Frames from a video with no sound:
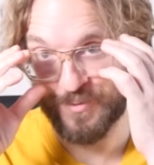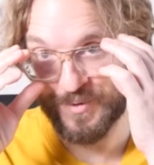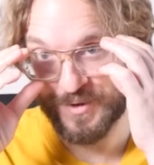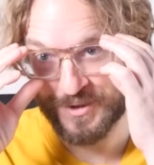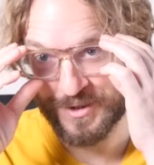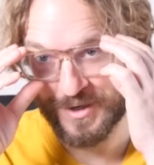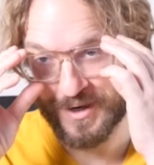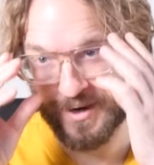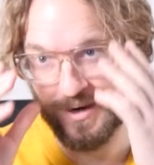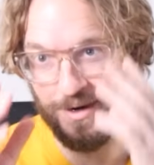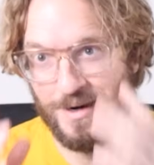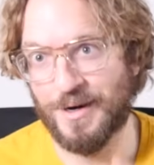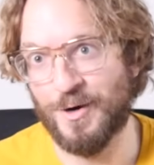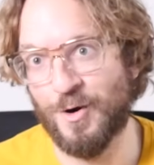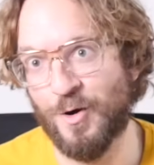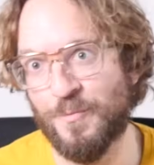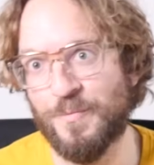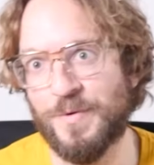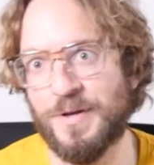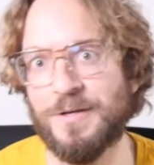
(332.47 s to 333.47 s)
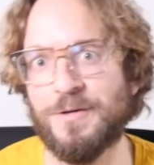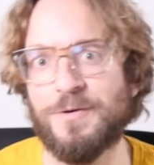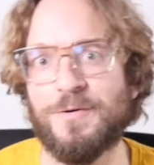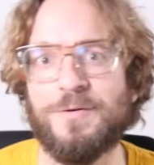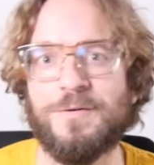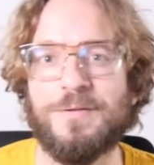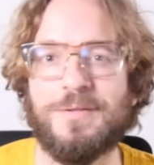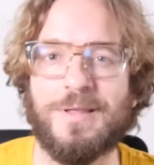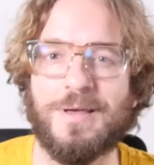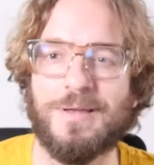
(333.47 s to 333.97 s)
which are not very
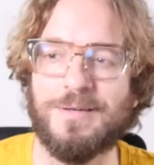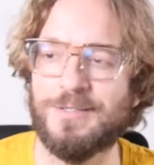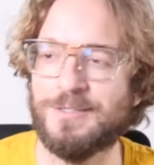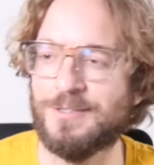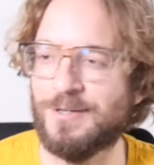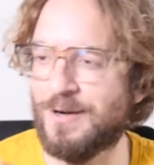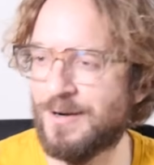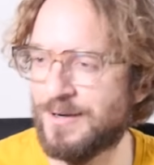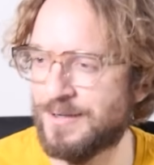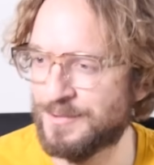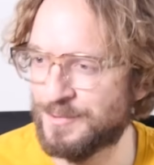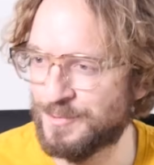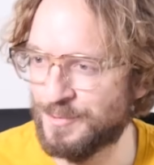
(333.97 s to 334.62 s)
good, then it's hard